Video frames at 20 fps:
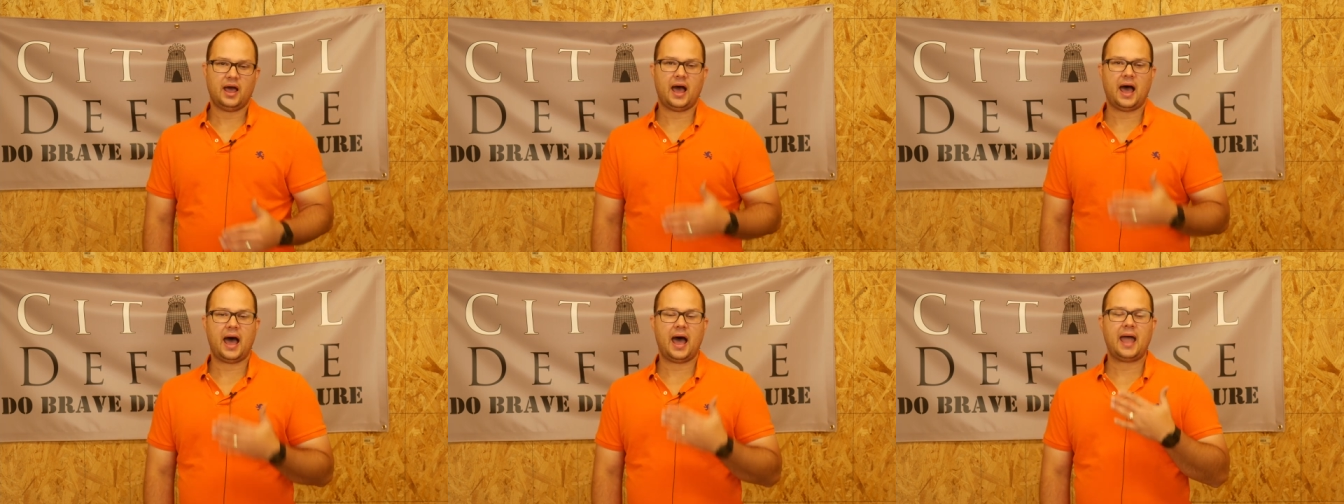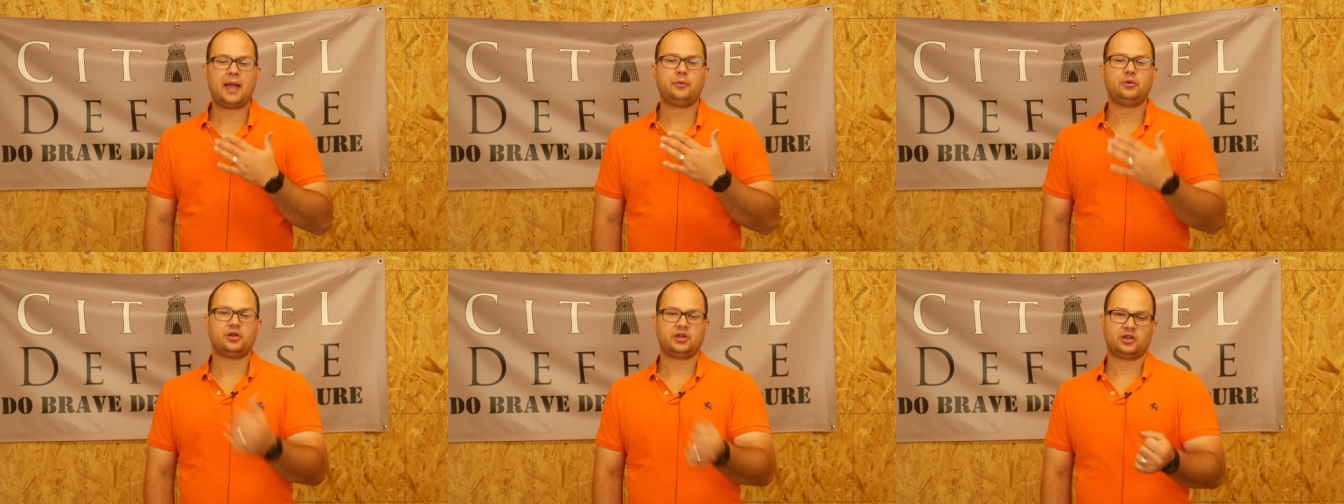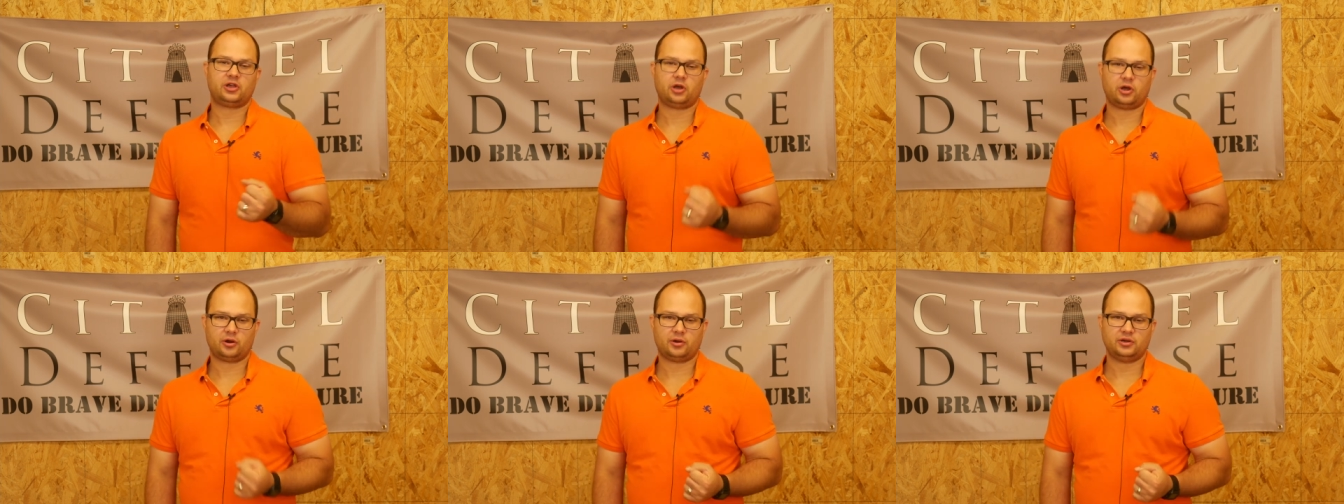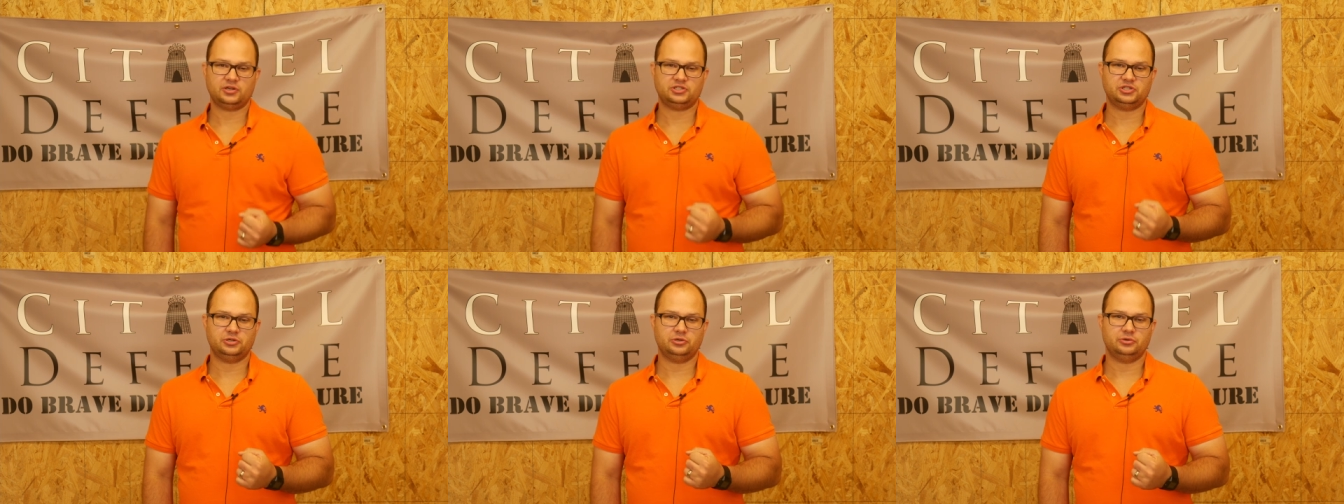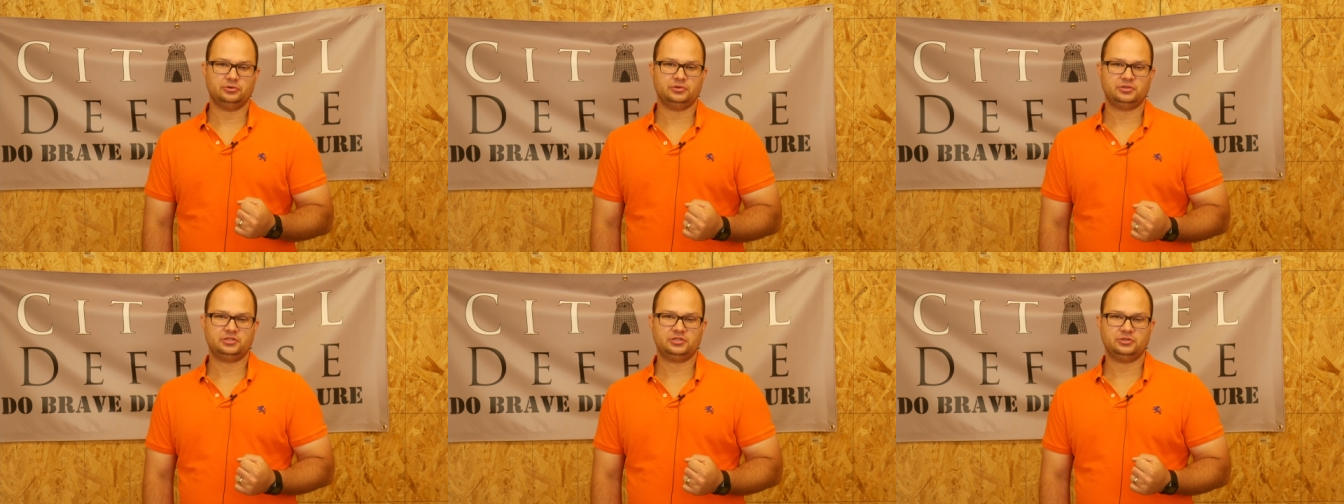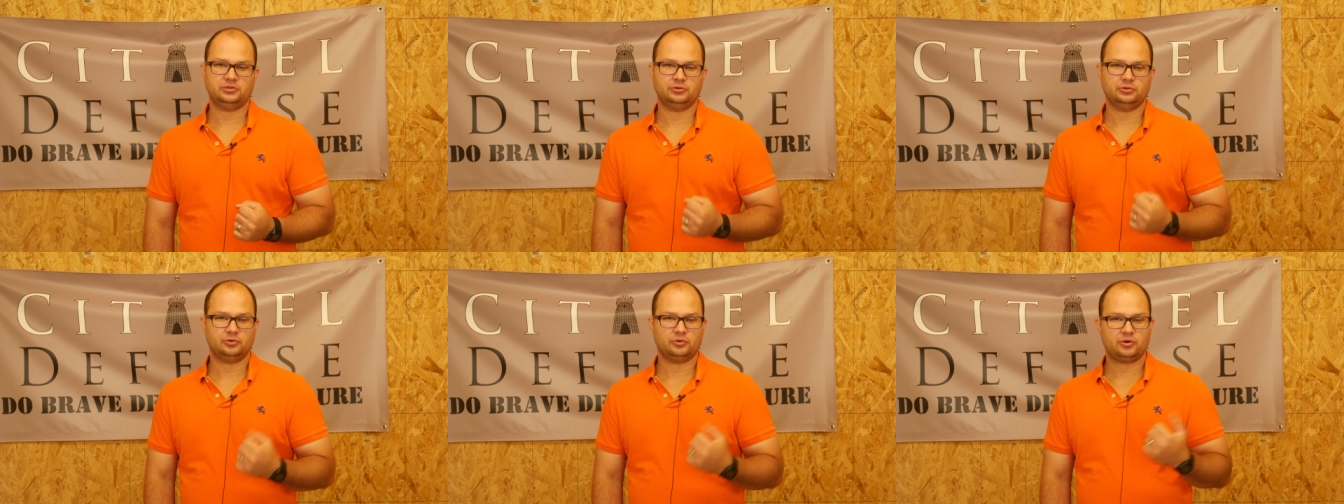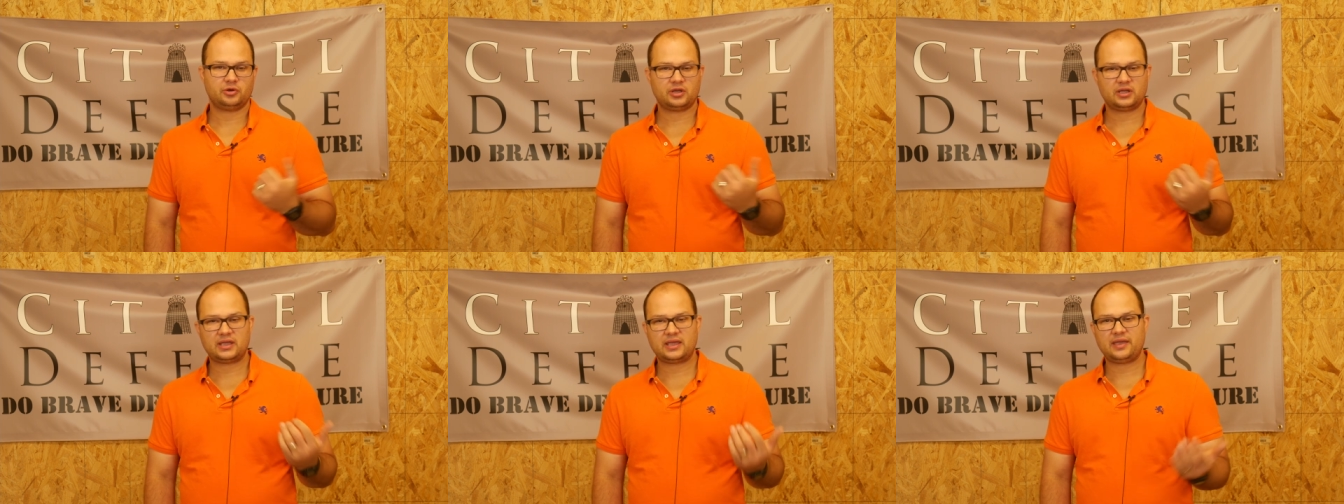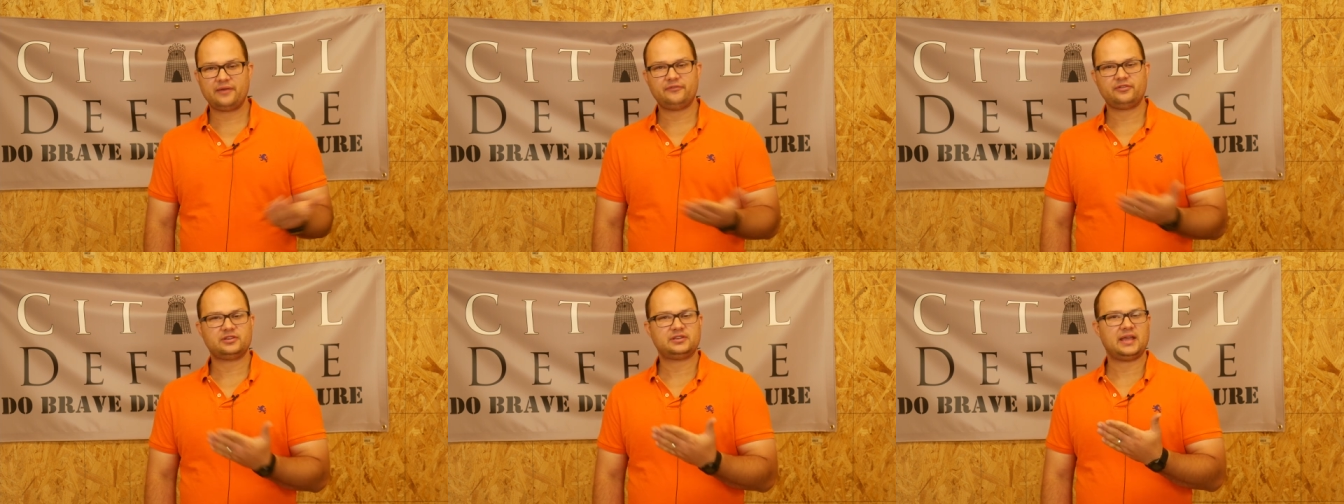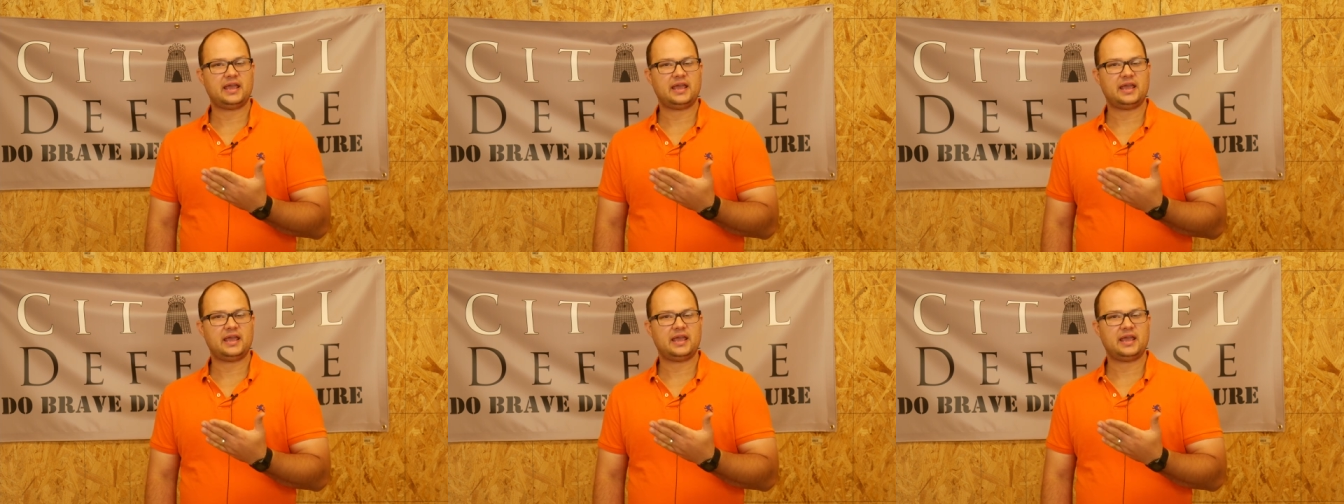I would encourage you to give it,